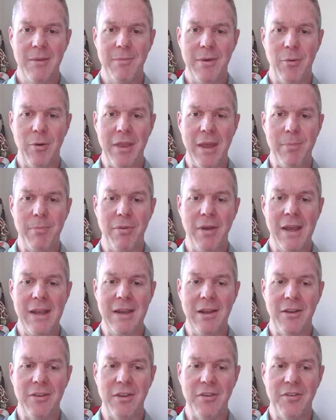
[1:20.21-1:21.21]
but when they
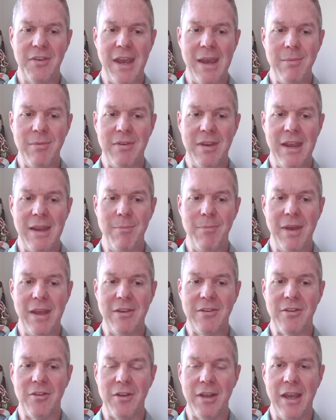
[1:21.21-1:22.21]
played the same team
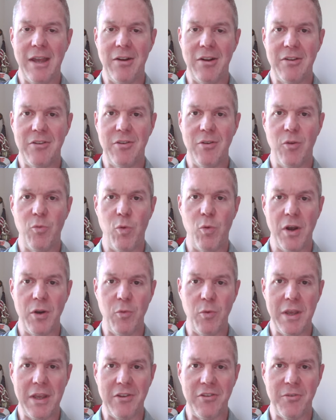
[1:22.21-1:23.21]
basically in a
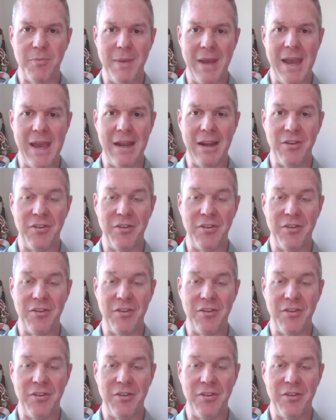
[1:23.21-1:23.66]
one-week span,